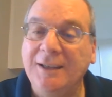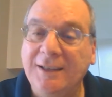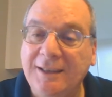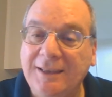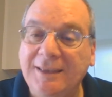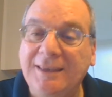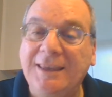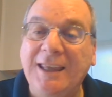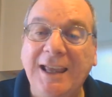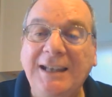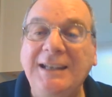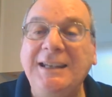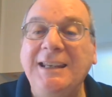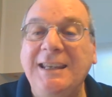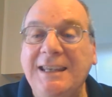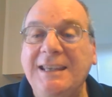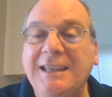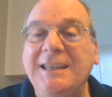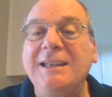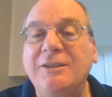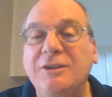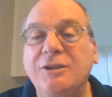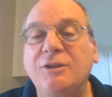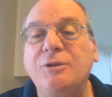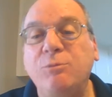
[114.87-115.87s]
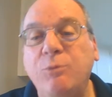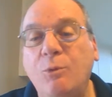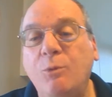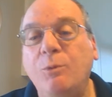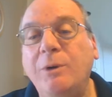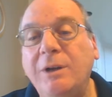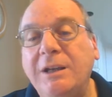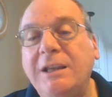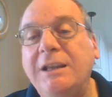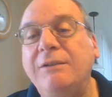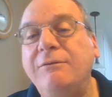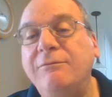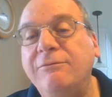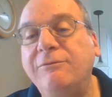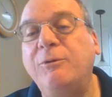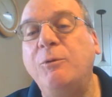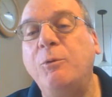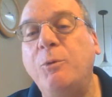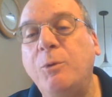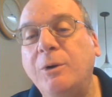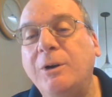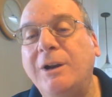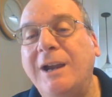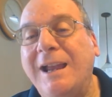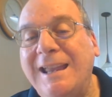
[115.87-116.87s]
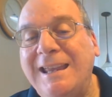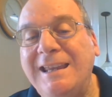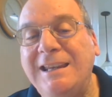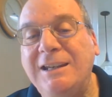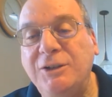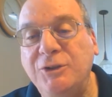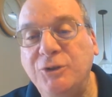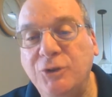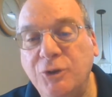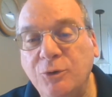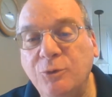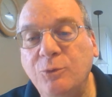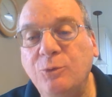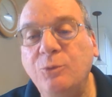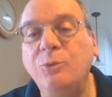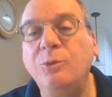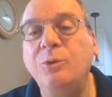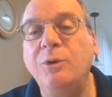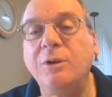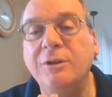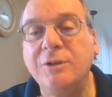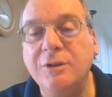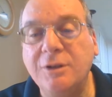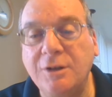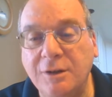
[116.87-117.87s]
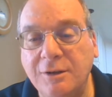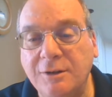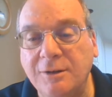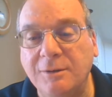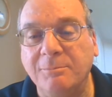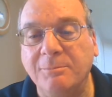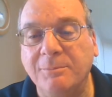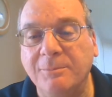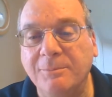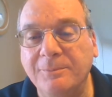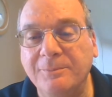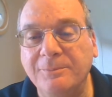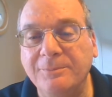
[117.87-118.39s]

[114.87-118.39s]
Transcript: then he gets sworn in for a new term.